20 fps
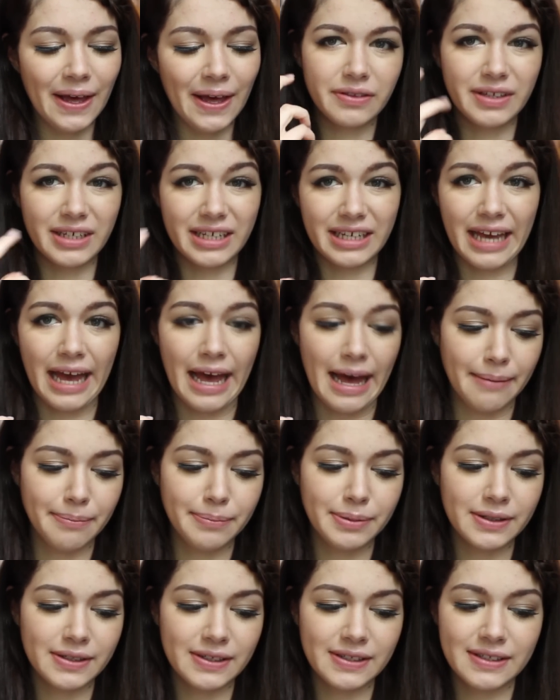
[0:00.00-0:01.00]
The
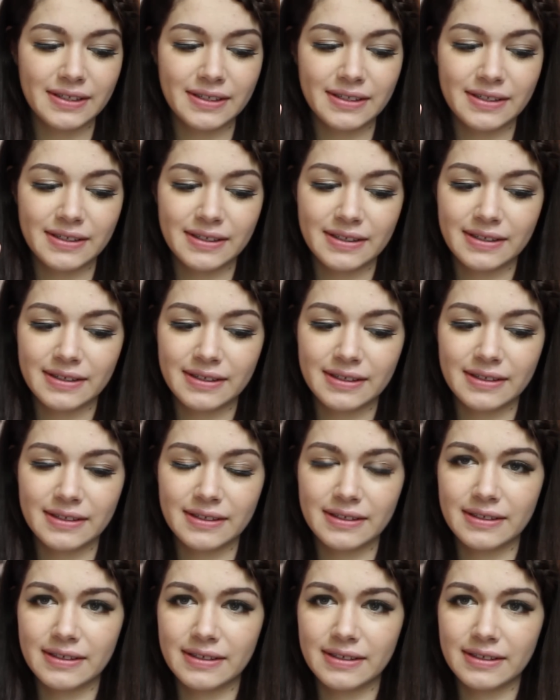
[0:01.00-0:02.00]
campus,
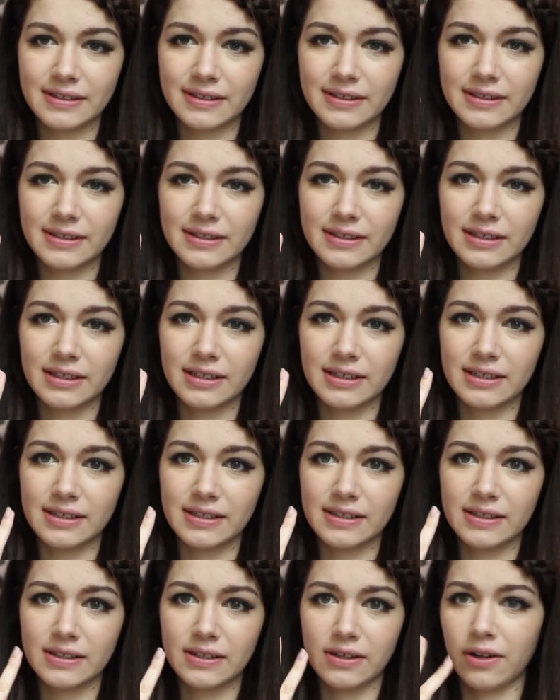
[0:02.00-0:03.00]

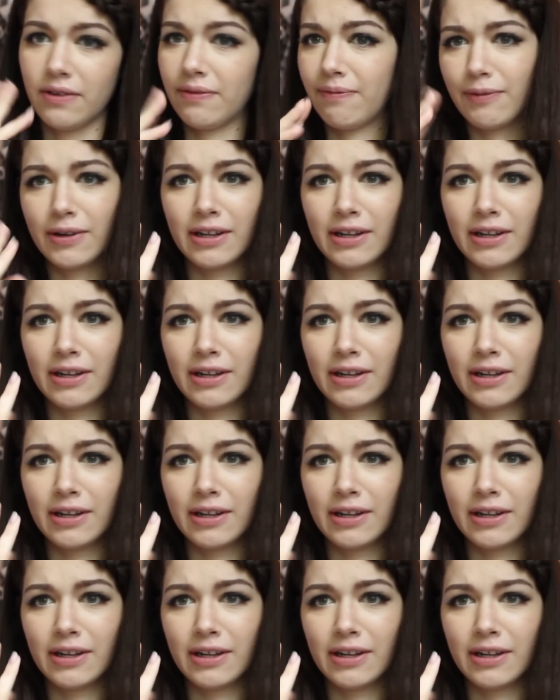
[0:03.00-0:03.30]
the